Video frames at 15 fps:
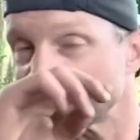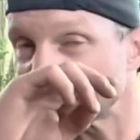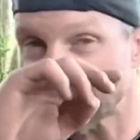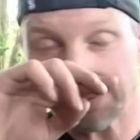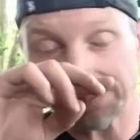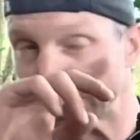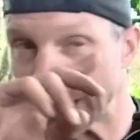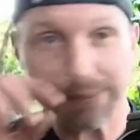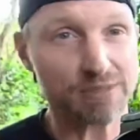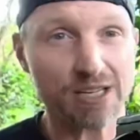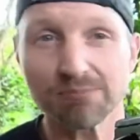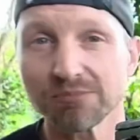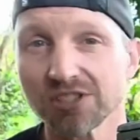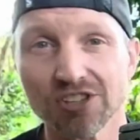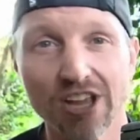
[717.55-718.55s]
and sometimes
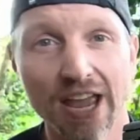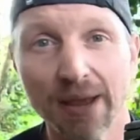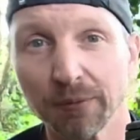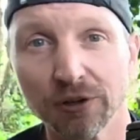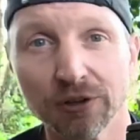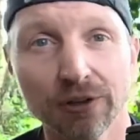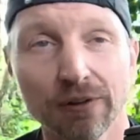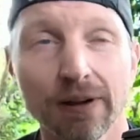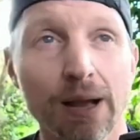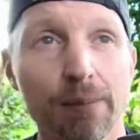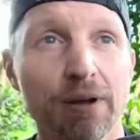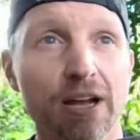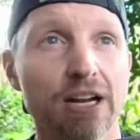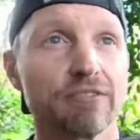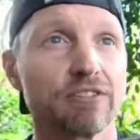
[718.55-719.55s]
I'm just hammering the
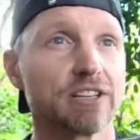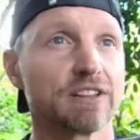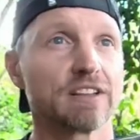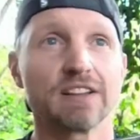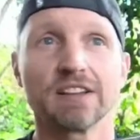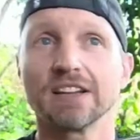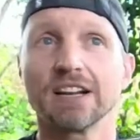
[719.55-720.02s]
crap out of it, and then the